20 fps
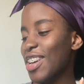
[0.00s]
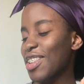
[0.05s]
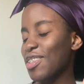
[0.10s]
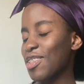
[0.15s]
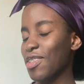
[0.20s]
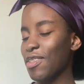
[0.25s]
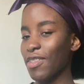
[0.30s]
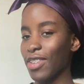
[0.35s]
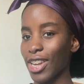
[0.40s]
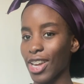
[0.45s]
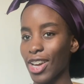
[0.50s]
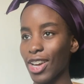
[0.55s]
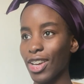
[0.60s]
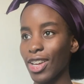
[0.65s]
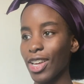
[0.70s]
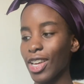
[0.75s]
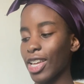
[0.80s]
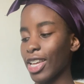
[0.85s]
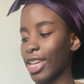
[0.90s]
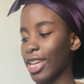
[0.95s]
New
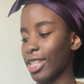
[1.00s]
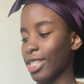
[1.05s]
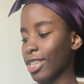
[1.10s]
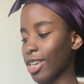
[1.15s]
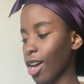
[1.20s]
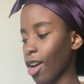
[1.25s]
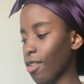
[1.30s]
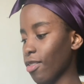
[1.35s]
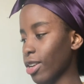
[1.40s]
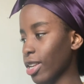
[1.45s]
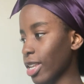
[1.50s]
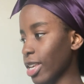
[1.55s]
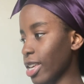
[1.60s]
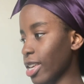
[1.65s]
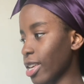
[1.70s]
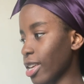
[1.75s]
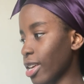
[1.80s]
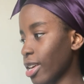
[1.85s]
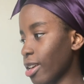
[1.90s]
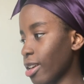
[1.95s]
video. It's
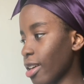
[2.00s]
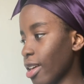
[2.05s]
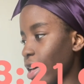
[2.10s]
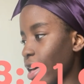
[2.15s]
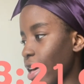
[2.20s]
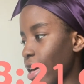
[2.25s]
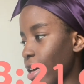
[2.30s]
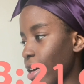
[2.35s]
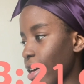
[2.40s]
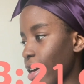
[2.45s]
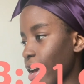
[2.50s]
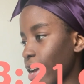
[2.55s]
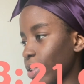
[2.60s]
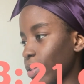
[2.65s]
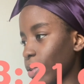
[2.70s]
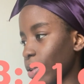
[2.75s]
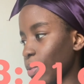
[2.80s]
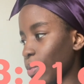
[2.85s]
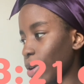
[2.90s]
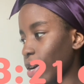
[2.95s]
currently
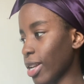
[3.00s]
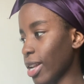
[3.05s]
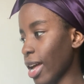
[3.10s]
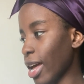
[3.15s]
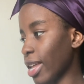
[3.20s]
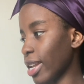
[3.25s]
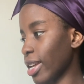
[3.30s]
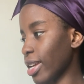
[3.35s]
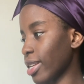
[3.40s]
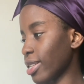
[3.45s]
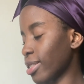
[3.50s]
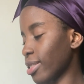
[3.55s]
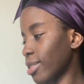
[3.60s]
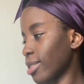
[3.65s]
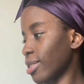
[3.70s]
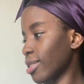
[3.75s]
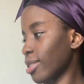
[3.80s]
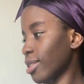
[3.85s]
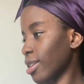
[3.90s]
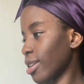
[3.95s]
8:21 and
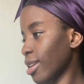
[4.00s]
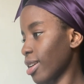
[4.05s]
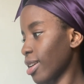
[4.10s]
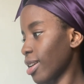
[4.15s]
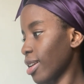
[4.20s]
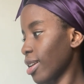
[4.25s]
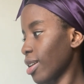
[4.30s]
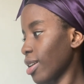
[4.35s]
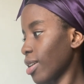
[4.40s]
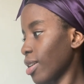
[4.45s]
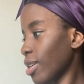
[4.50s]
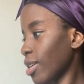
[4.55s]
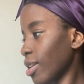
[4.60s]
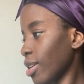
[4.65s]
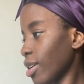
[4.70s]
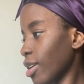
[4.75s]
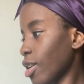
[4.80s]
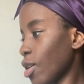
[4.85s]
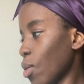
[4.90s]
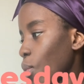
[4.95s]
it's
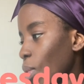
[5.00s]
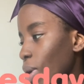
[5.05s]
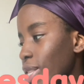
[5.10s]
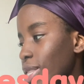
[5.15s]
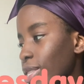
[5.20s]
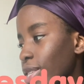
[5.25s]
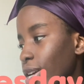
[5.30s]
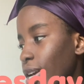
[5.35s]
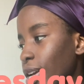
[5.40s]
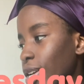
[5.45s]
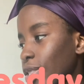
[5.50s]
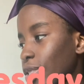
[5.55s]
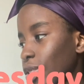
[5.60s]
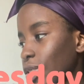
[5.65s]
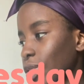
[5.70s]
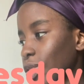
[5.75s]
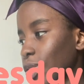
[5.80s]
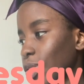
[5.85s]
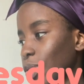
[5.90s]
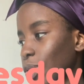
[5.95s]
Wednesday
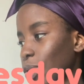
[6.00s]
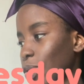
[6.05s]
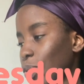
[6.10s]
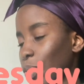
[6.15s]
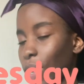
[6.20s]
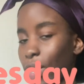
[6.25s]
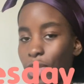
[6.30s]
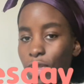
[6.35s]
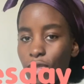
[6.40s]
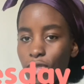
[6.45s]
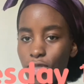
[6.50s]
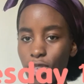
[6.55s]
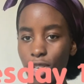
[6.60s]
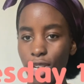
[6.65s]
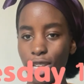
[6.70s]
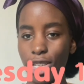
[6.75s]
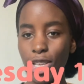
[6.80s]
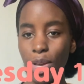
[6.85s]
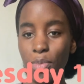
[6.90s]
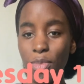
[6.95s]
the 12th of June.
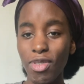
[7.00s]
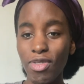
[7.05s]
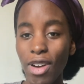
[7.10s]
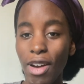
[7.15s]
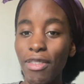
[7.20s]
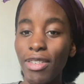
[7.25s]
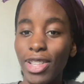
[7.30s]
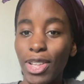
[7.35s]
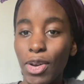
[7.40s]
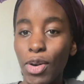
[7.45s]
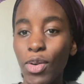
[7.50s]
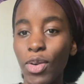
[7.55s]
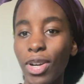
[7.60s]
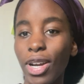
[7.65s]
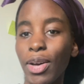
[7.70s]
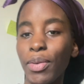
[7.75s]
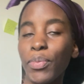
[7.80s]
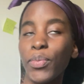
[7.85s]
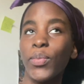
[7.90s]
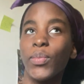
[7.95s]
Summer's right around the
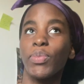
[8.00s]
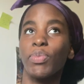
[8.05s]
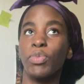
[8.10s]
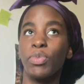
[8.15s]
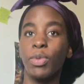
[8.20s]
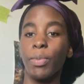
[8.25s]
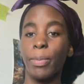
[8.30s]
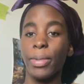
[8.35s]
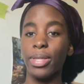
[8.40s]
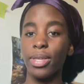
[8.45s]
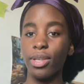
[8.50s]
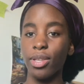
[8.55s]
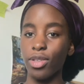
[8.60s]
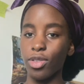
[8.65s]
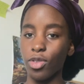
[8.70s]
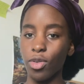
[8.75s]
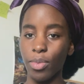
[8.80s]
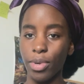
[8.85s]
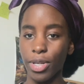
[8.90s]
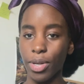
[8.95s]
corner. My sister's
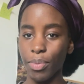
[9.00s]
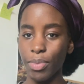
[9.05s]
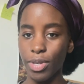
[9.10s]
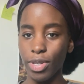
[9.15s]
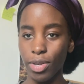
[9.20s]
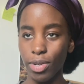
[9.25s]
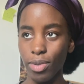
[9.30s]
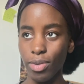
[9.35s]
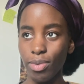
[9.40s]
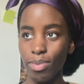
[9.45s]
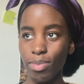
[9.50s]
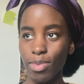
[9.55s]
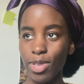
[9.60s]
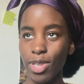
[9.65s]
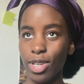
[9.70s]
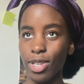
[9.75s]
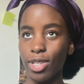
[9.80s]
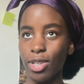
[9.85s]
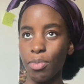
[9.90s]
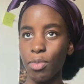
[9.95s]
almost done with school,
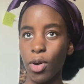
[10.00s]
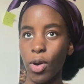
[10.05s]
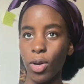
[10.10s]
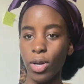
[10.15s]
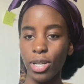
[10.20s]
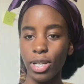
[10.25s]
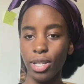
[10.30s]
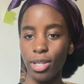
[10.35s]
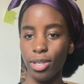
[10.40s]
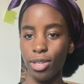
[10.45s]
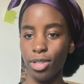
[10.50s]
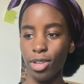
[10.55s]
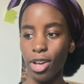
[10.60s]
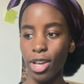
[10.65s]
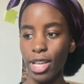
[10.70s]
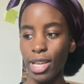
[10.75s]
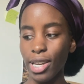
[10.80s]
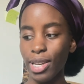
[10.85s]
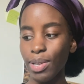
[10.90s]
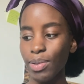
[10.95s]
so summer holidays are
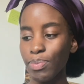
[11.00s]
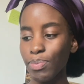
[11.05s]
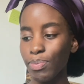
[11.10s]
starting.